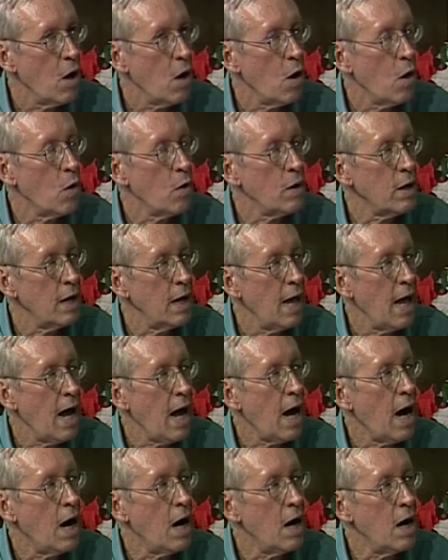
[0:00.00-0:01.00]
Okay.
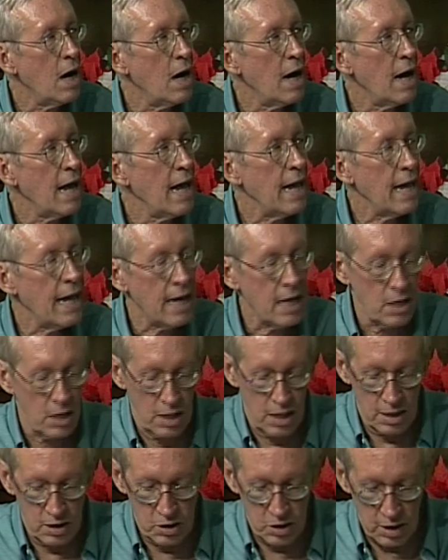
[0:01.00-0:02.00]
And
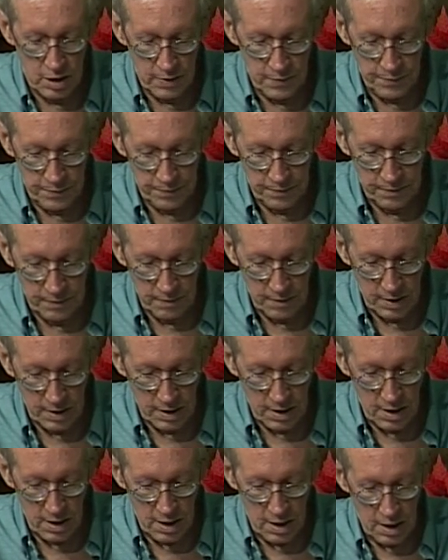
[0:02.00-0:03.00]

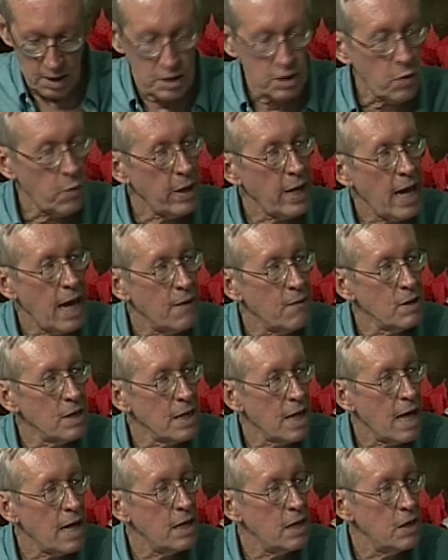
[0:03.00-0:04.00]
so we have a
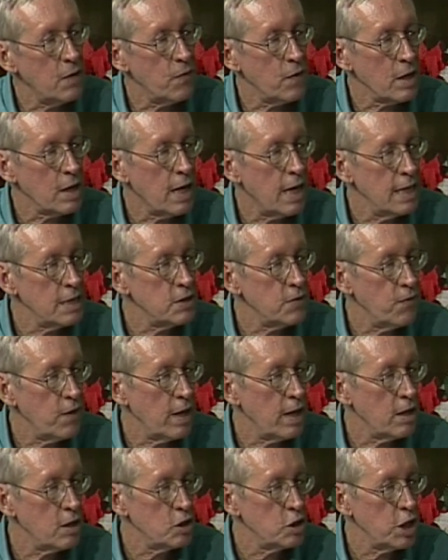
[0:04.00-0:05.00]
lot of different kinds of
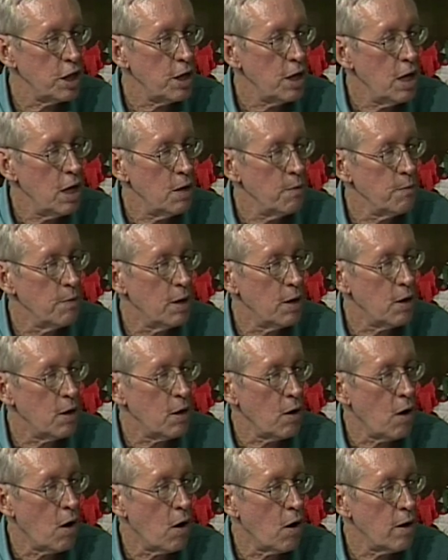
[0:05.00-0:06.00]
energy,
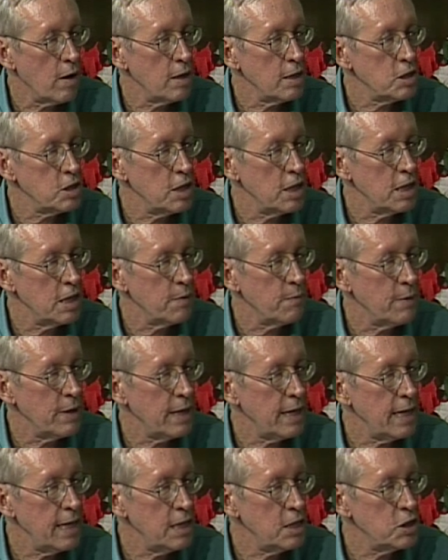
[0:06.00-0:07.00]
but harnessing them
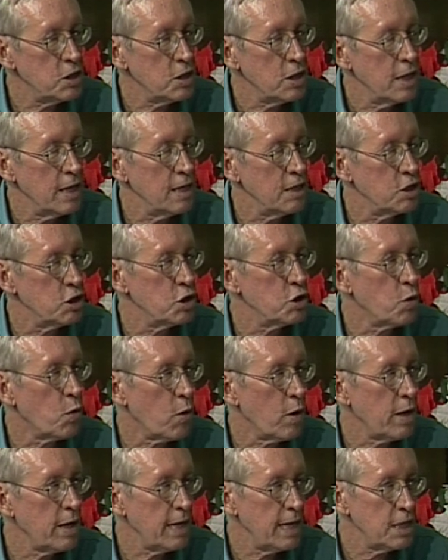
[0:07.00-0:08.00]
each and
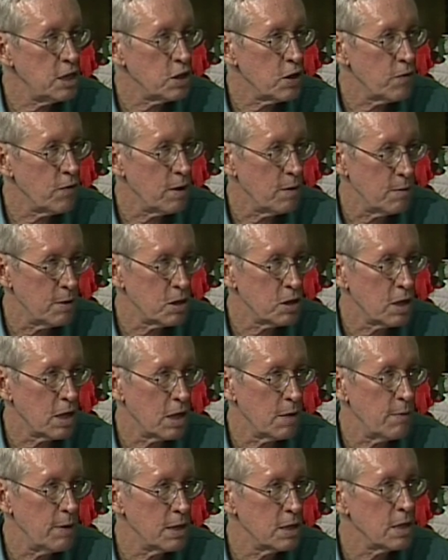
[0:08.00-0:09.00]
storing each of them is
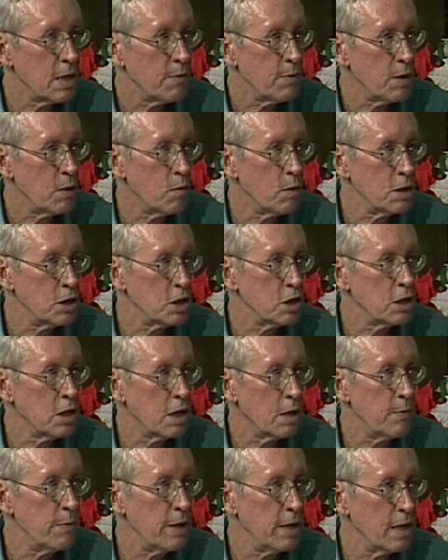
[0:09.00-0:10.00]
going to be something which is
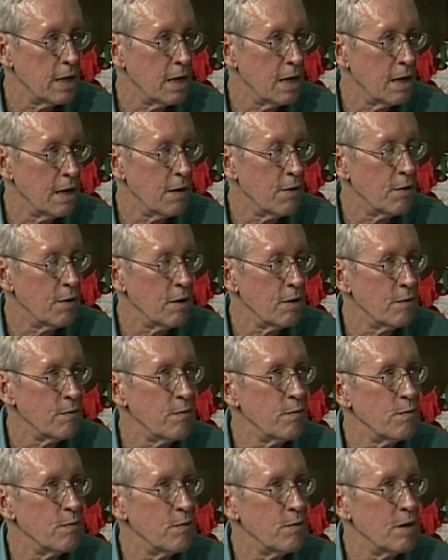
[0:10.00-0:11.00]
going to be
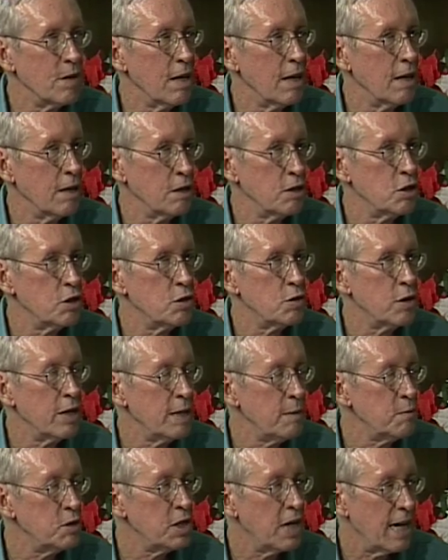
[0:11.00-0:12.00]
an
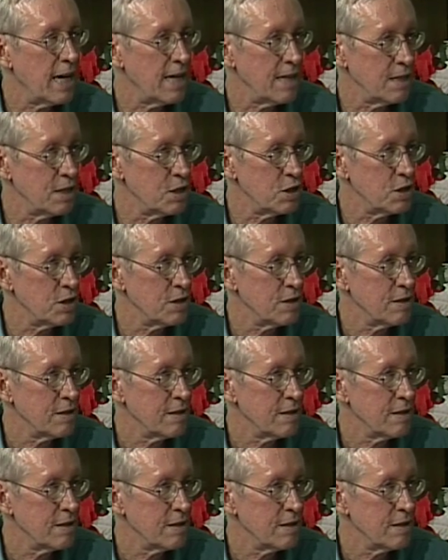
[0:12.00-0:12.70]
extreme challenge.